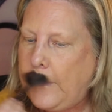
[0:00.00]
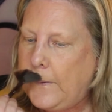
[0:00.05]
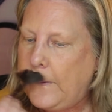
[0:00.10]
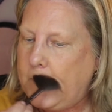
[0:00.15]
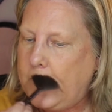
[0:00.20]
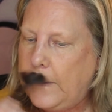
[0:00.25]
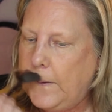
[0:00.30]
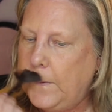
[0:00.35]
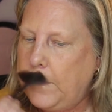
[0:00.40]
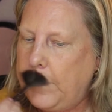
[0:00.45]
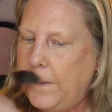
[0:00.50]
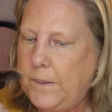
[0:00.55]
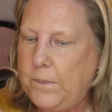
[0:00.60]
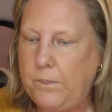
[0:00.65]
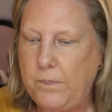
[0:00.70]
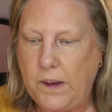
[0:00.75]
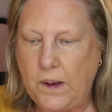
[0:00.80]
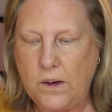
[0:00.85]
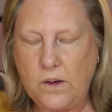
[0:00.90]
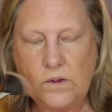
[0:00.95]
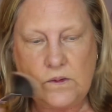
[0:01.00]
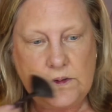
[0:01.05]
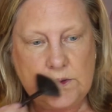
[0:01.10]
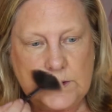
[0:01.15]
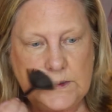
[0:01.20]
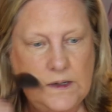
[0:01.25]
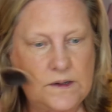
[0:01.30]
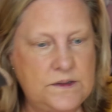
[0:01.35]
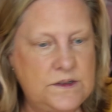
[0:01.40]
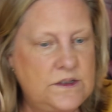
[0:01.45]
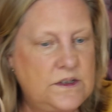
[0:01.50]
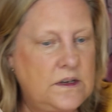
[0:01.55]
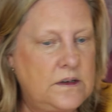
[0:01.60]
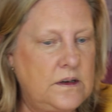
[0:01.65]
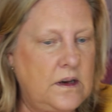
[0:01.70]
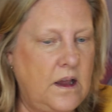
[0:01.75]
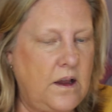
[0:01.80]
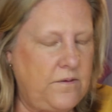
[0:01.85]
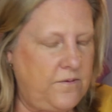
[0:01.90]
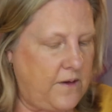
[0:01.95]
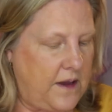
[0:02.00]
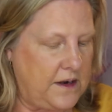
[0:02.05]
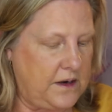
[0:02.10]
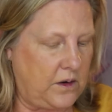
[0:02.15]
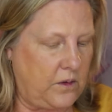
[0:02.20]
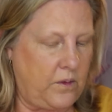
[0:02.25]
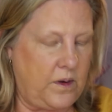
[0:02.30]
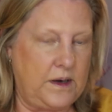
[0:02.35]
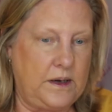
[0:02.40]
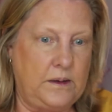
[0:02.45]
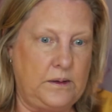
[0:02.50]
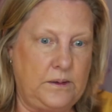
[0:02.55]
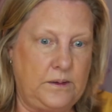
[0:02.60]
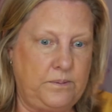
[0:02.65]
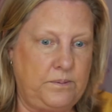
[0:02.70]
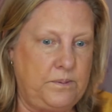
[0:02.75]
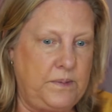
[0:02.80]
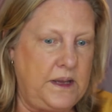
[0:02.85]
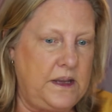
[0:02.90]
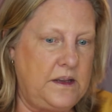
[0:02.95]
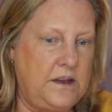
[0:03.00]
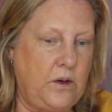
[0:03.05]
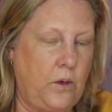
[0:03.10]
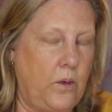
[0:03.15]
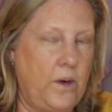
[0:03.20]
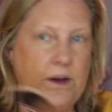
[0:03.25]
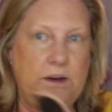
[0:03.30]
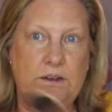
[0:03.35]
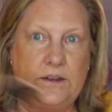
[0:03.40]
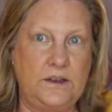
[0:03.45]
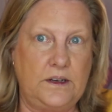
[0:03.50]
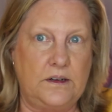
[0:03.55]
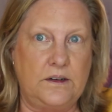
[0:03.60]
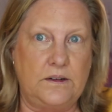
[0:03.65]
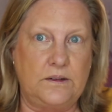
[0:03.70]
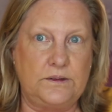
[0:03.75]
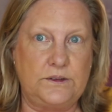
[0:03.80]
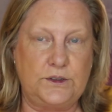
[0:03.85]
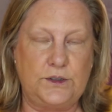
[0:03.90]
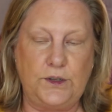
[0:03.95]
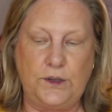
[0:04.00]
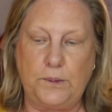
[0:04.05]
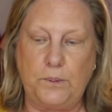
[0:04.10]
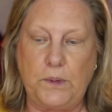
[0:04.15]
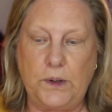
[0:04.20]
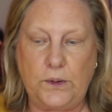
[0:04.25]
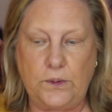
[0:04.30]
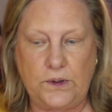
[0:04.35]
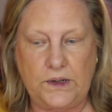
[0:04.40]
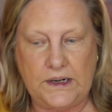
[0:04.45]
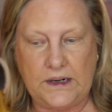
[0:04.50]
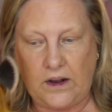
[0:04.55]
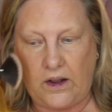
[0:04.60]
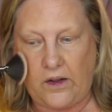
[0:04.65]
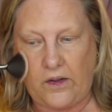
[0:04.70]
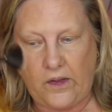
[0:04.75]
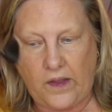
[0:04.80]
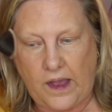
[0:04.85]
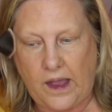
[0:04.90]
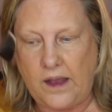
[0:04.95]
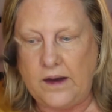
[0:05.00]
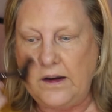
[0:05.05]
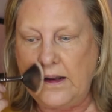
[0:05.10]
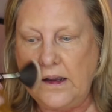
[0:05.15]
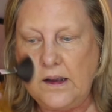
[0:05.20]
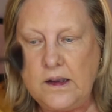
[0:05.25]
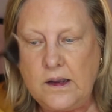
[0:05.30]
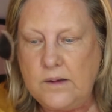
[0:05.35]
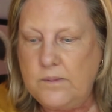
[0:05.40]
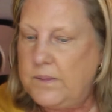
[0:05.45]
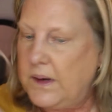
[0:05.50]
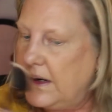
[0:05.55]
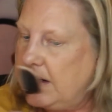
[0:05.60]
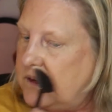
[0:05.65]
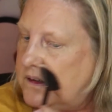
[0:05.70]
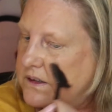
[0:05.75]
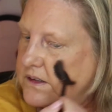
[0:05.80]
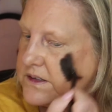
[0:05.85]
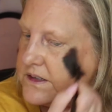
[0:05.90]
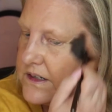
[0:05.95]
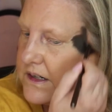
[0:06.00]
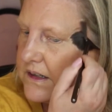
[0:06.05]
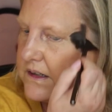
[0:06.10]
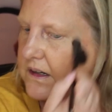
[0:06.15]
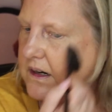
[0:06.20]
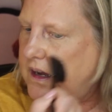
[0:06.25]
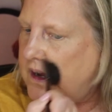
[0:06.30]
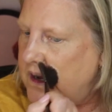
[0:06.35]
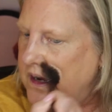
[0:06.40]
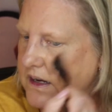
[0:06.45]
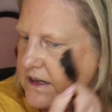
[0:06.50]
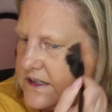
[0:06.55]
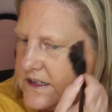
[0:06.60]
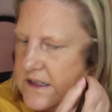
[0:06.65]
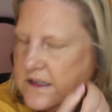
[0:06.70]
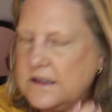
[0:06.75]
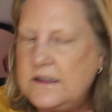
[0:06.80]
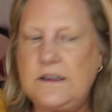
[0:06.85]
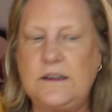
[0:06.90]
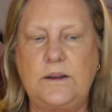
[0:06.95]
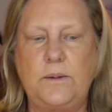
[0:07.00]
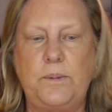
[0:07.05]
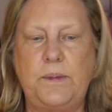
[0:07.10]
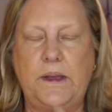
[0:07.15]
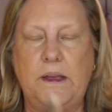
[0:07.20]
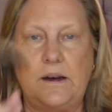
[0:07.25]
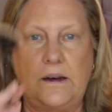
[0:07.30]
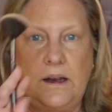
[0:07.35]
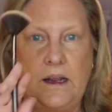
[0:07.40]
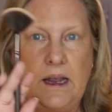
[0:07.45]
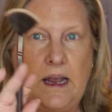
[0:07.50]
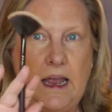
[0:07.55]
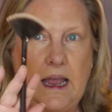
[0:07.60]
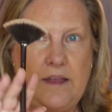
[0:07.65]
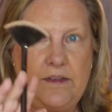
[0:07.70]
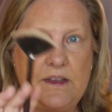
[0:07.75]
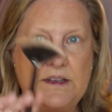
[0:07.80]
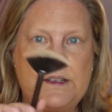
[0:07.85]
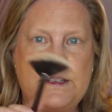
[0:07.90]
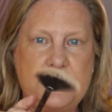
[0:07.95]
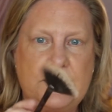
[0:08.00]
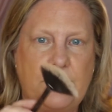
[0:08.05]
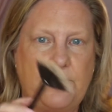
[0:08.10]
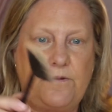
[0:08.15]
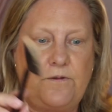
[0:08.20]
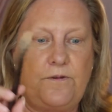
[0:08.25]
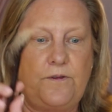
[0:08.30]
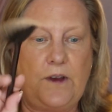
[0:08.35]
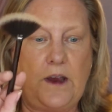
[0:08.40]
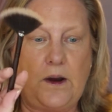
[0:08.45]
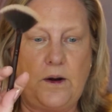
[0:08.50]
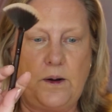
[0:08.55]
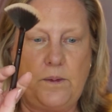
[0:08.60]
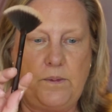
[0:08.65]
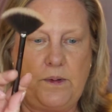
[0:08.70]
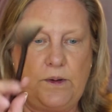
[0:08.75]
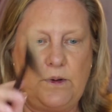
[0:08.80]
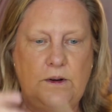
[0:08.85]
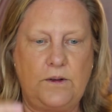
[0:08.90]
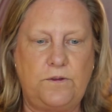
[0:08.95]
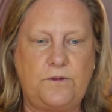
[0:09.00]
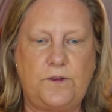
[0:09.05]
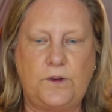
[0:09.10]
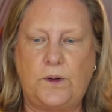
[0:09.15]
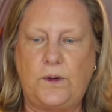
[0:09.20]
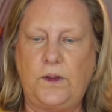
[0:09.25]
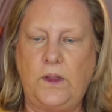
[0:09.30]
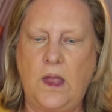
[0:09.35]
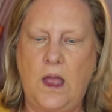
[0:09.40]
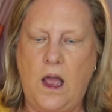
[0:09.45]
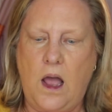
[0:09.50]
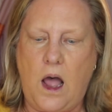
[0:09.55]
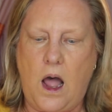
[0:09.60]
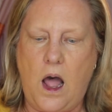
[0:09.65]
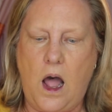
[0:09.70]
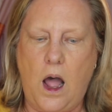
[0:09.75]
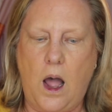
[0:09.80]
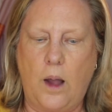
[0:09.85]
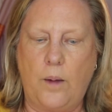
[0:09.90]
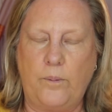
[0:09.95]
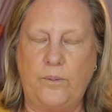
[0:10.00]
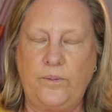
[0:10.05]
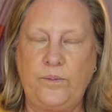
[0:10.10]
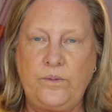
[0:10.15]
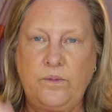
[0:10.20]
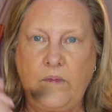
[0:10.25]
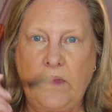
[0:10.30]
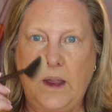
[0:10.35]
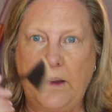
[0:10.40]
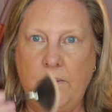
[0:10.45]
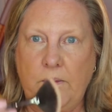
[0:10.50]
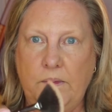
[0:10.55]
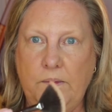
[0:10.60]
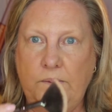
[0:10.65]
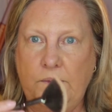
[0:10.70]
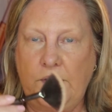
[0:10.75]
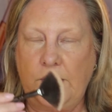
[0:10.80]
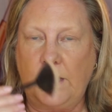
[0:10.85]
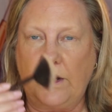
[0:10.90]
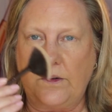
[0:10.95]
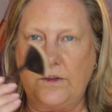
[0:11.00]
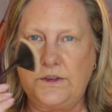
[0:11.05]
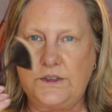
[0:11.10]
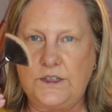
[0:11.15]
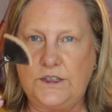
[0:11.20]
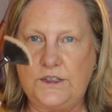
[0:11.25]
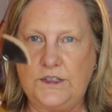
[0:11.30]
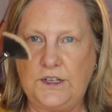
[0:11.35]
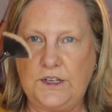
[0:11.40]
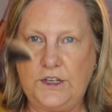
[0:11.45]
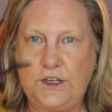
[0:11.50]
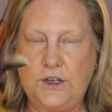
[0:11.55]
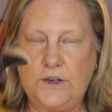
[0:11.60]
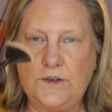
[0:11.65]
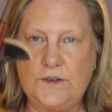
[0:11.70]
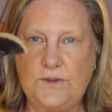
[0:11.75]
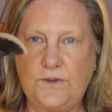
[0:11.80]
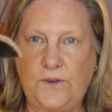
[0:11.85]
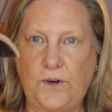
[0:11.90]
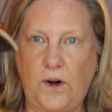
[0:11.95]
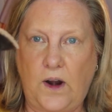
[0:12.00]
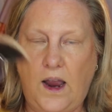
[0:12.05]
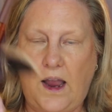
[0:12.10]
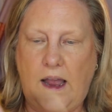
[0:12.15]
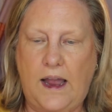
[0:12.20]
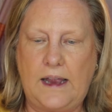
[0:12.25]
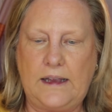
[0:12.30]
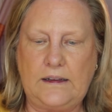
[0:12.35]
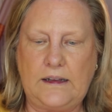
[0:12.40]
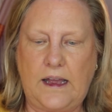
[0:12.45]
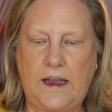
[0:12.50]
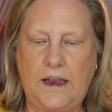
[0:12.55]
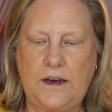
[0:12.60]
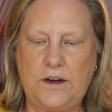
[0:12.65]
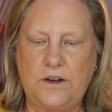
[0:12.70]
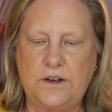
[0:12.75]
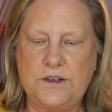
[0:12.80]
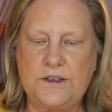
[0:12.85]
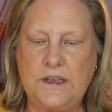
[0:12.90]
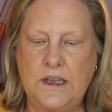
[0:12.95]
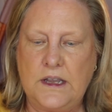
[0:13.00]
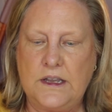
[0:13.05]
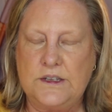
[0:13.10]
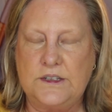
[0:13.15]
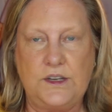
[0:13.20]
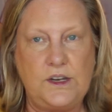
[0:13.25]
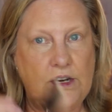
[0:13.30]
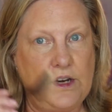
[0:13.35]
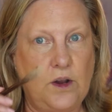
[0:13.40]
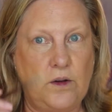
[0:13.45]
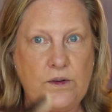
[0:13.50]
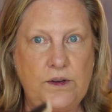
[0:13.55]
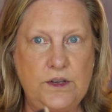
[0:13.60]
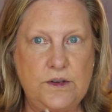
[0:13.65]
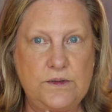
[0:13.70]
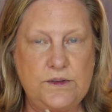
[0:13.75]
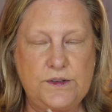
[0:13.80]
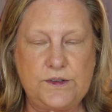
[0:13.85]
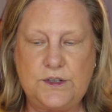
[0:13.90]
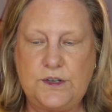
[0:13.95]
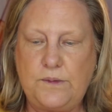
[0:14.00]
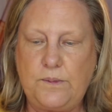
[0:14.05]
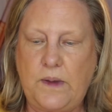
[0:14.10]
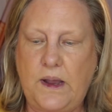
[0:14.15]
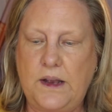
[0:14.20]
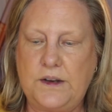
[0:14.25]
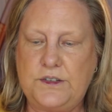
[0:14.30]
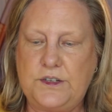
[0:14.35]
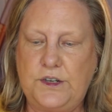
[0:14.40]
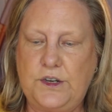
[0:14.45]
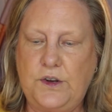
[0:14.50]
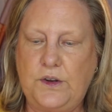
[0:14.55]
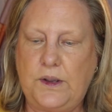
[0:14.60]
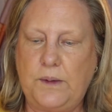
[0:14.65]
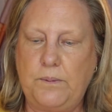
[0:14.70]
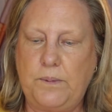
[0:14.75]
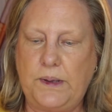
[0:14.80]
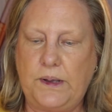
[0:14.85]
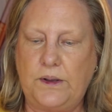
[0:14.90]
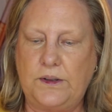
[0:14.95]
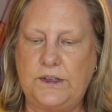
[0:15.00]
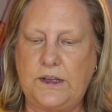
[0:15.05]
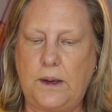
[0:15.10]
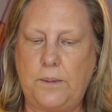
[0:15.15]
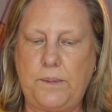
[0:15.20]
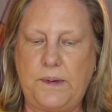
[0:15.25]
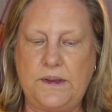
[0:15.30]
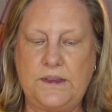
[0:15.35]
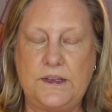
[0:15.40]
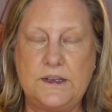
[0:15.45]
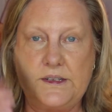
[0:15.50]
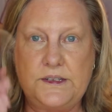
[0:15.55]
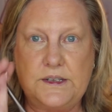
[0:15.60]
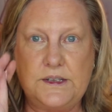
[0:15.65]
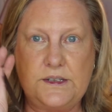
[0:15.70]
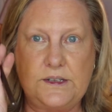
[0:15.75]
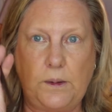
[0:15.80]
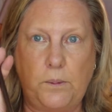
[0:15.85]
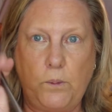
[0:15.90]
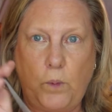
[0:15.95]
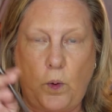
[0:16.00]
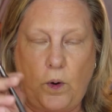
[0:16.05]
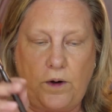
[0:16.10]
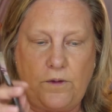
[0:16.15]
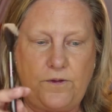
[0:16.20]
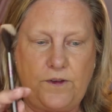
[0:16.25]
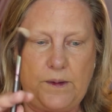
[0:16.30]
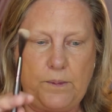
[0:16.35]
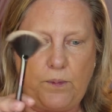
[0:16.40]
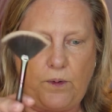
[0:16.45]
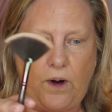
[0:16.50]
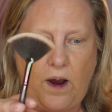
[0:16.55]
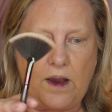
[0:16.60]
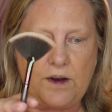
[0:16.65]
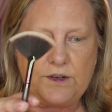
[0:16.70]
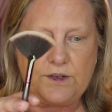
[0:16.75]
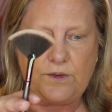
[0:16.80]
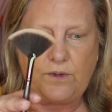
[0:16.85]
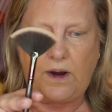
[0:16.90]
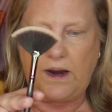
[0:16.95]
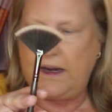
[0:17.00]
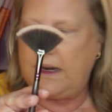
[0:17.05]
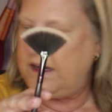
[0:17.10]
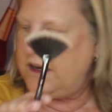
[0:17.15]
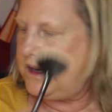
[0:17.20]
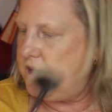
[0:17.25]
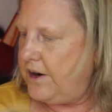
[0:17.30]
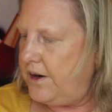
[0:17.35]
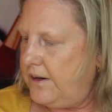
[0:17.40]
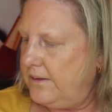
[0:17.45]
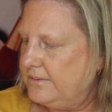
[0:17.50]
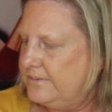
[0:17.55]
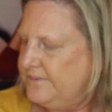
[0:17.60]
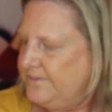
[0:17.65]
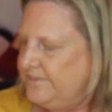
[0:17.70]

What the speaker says: Cupid bow, just enough. I don't want to be going, you know, to the moon and all that, but just a nice little bit. And this is a very beautiful, you know, to use for highlighters, so you don't use too much and you can build up. And this is a Morphe brush right here.